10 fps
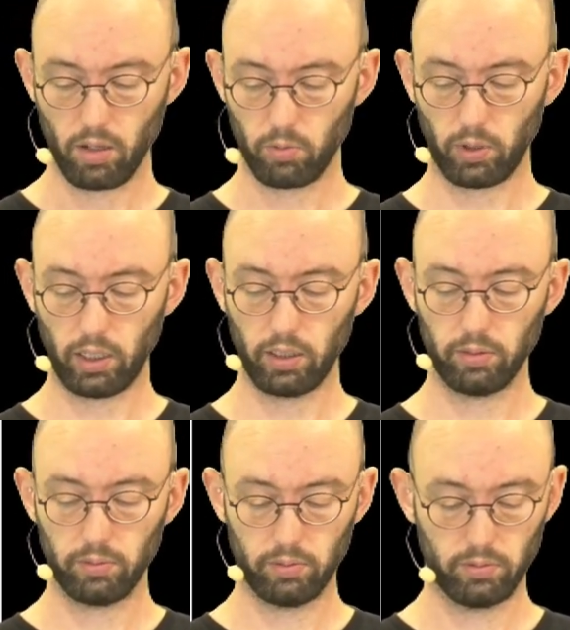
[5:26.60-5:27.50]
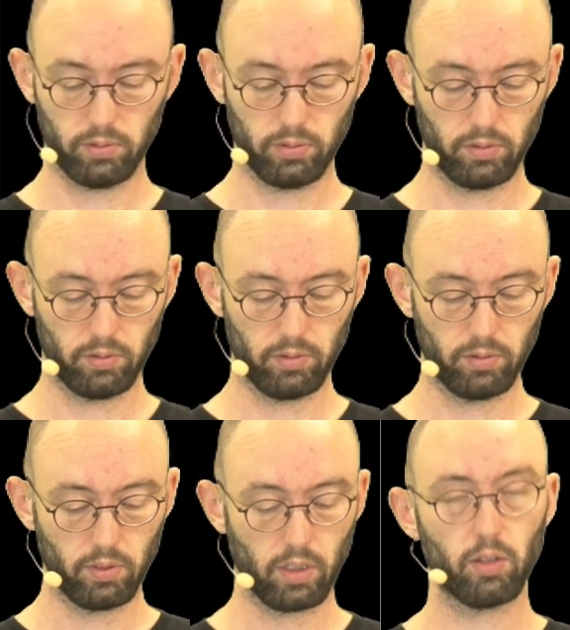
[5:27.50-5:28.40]
While
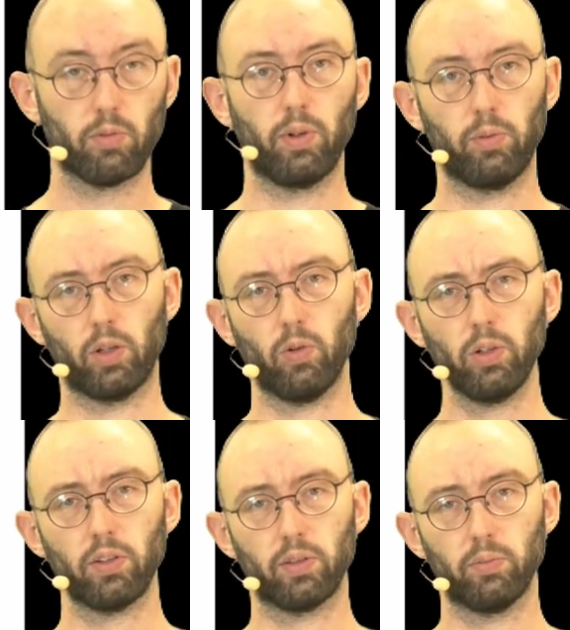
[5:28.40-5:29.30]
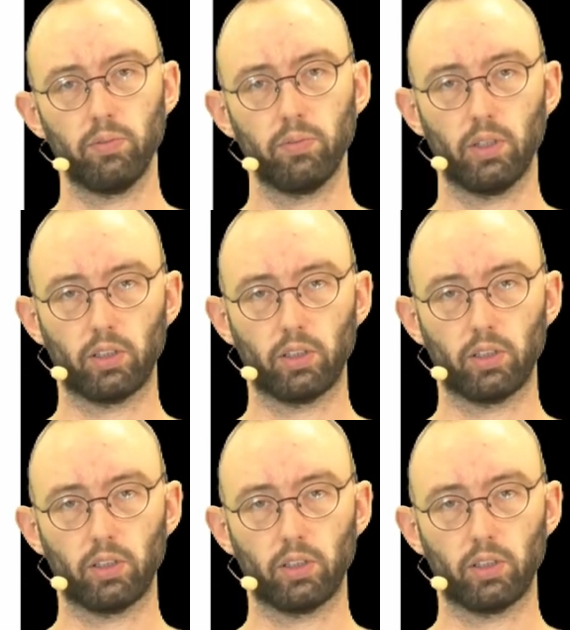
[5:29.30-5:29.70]
when we order them